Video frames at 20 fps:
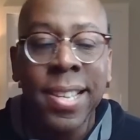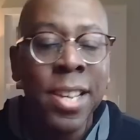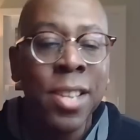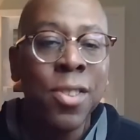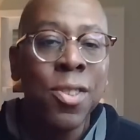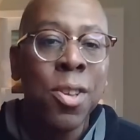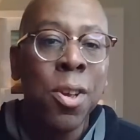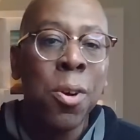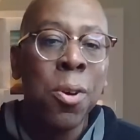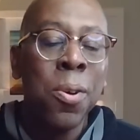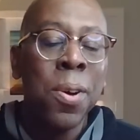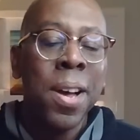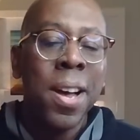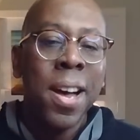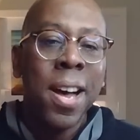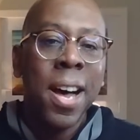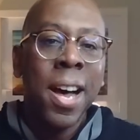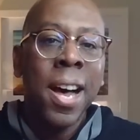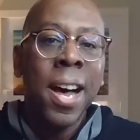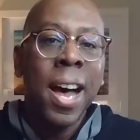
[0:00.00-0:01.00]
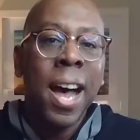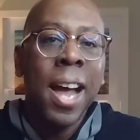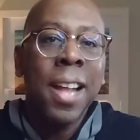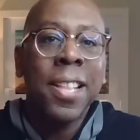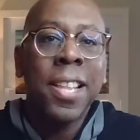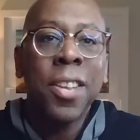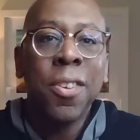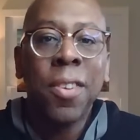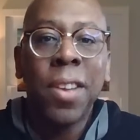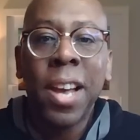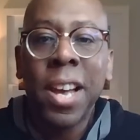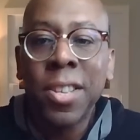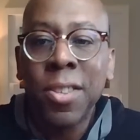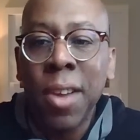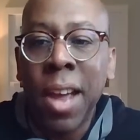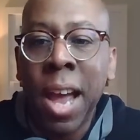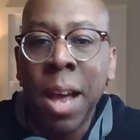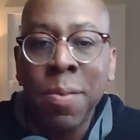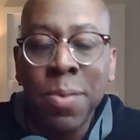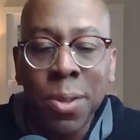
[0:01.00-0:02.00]
And so I think you guys
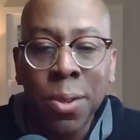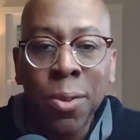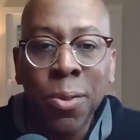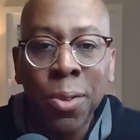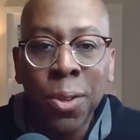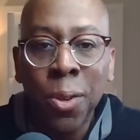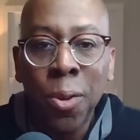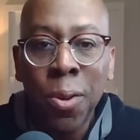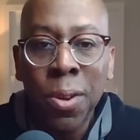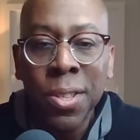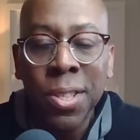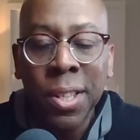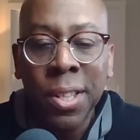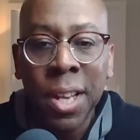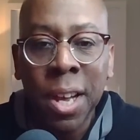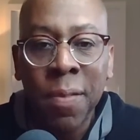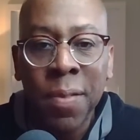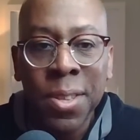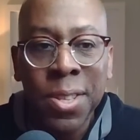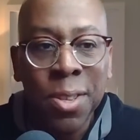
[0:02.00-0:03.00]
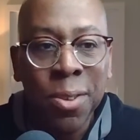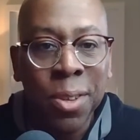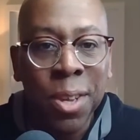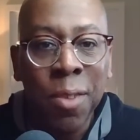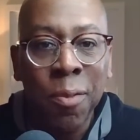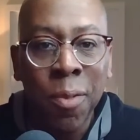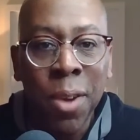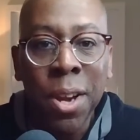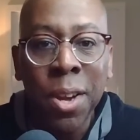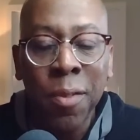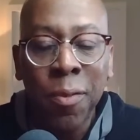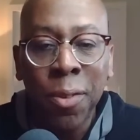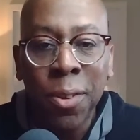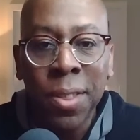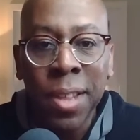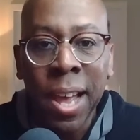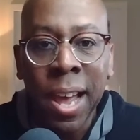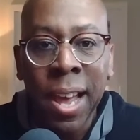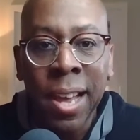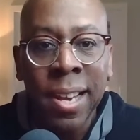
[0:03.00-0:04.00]
are absolutely going to love it. So get ready for
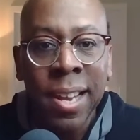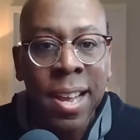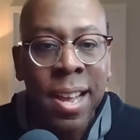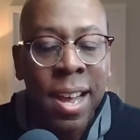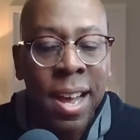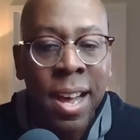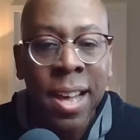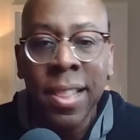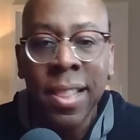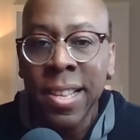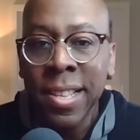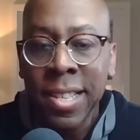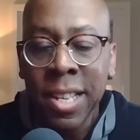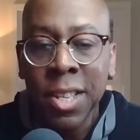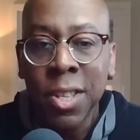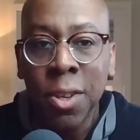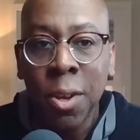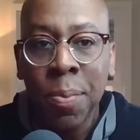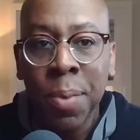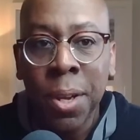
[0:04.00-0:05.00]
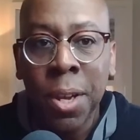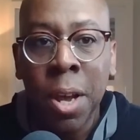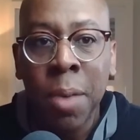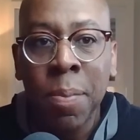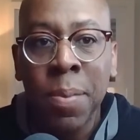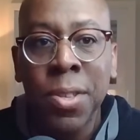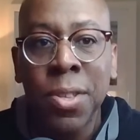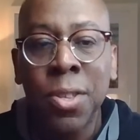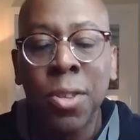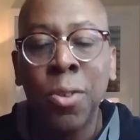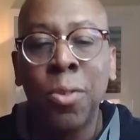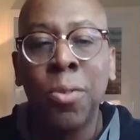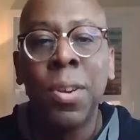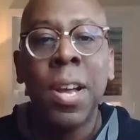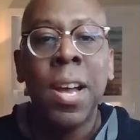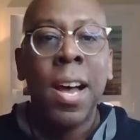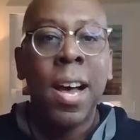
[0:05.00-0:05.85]
that. This thing's going to be coming soon.